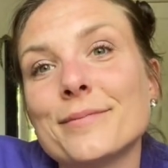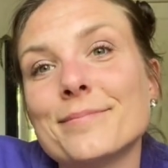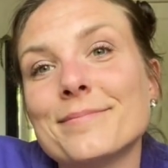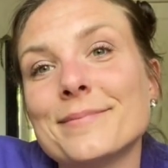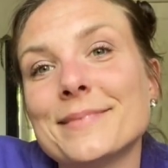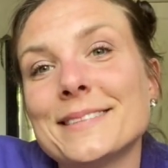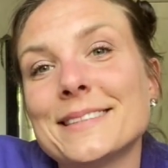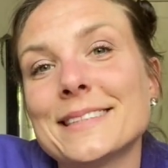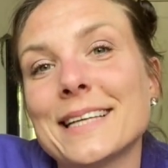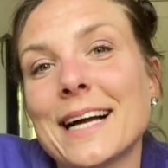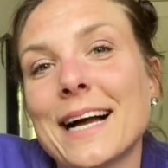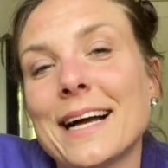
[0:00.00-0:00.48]

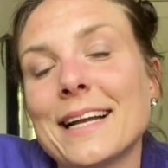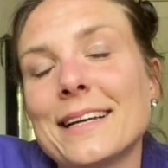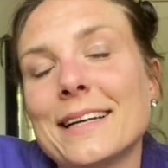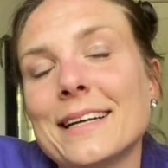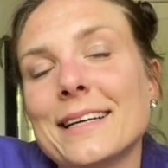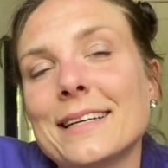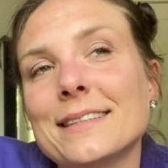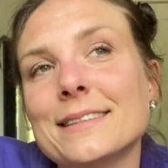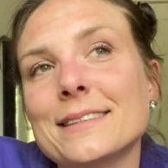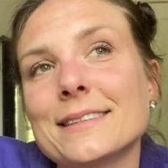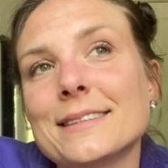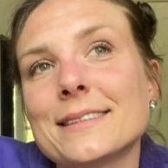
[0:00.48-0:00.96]

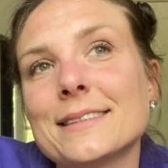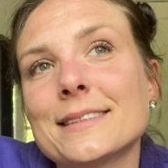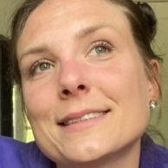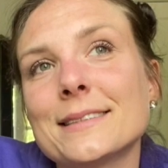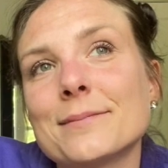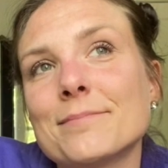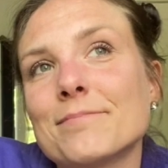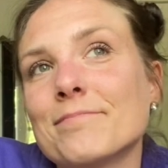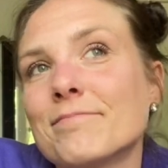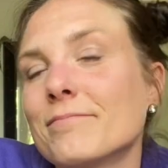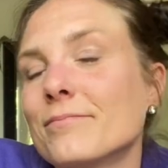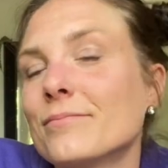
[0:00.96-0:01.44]
sadness,
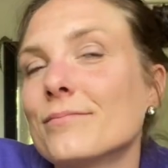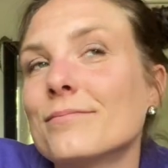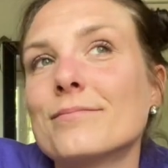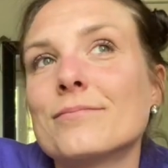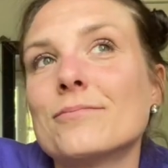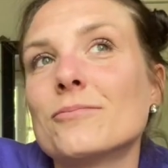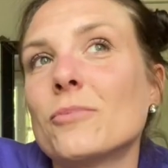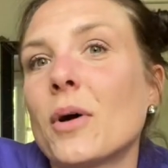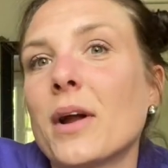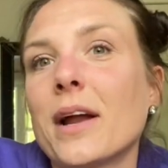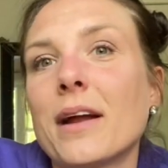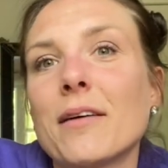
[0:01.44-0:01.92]

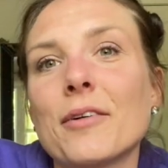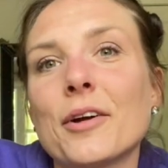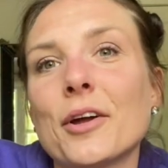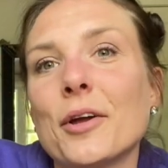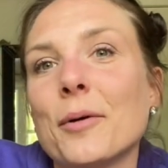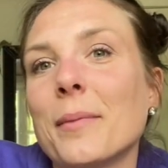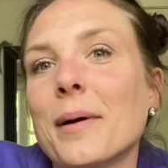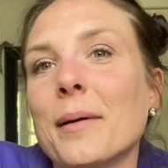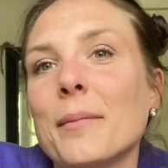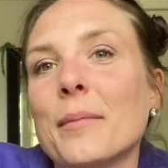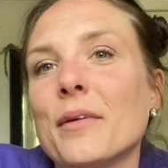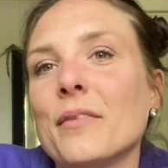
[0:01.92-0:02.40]
whatever you
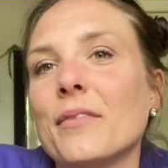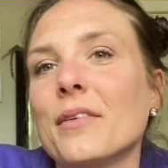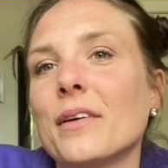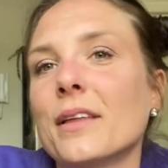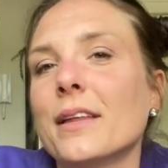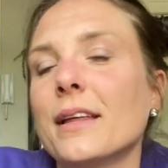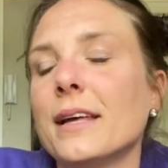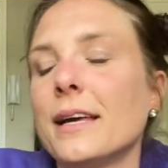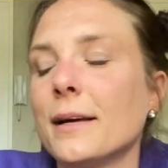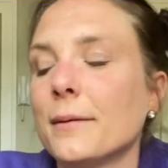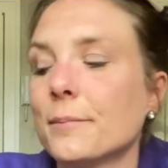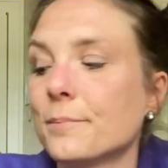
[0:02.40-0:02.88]
might be
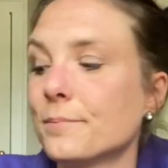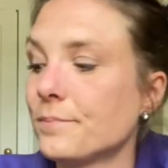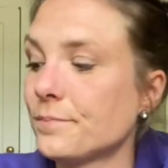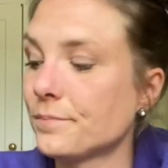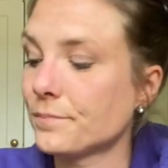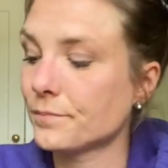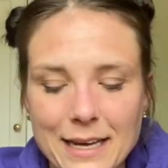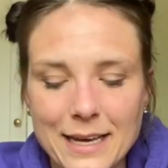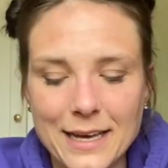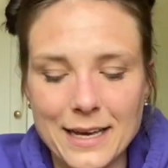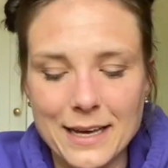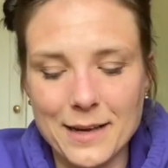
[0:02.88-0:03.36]
feeling.
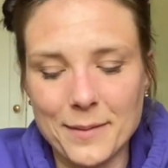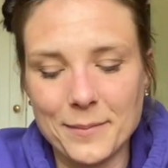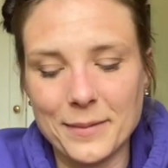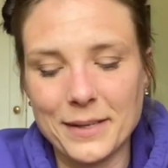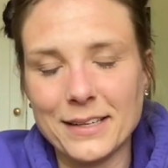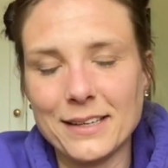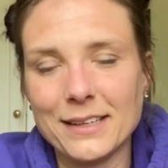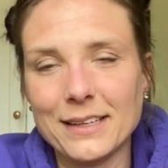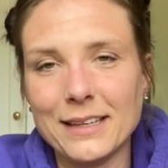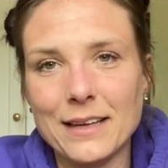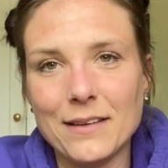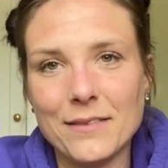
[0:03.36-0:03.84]
I'm
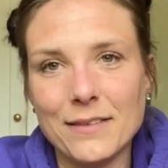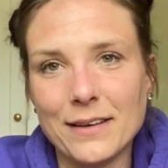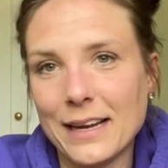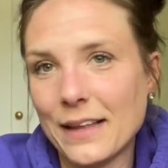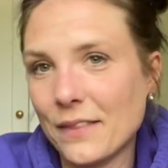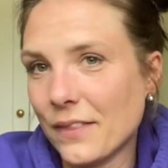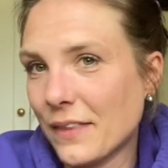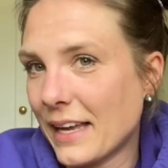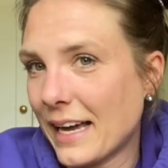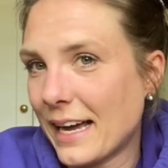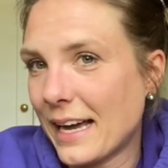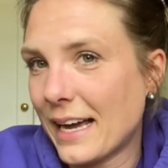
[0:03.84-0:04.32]
gonna leave it
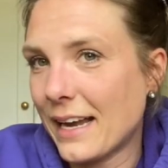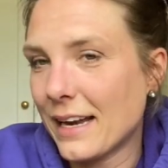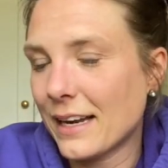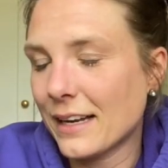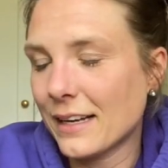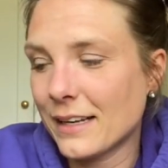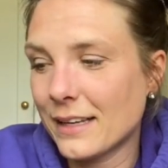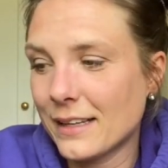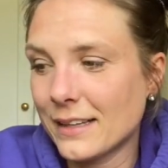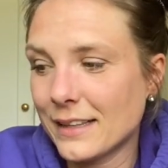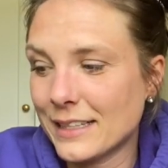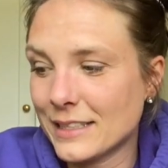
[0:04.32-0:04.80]
at
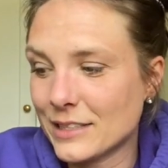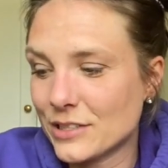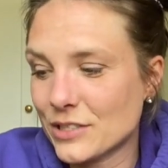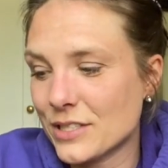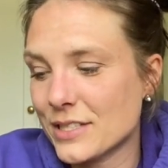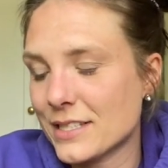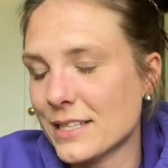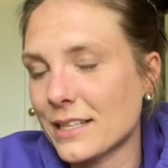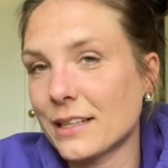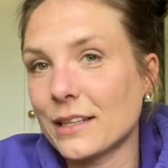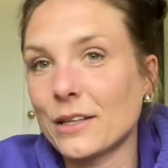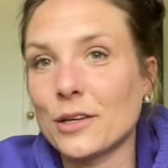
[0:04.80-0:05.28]
that. That's
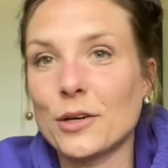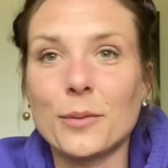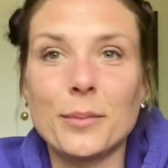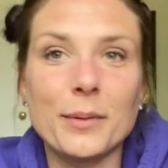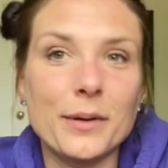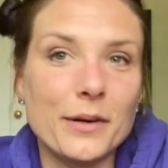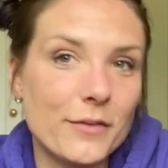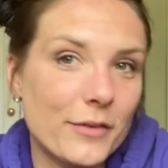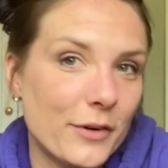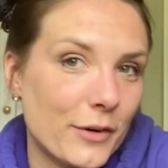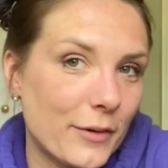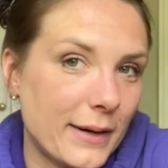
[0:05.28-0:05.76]
just a little bit
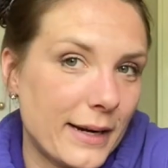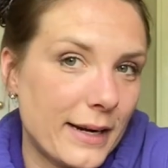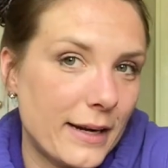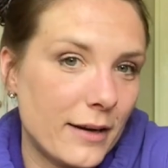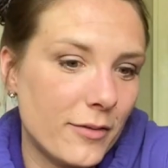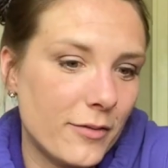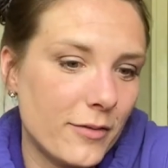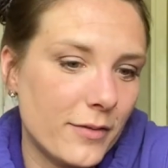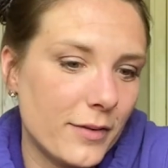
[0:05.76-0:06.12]
of a riff.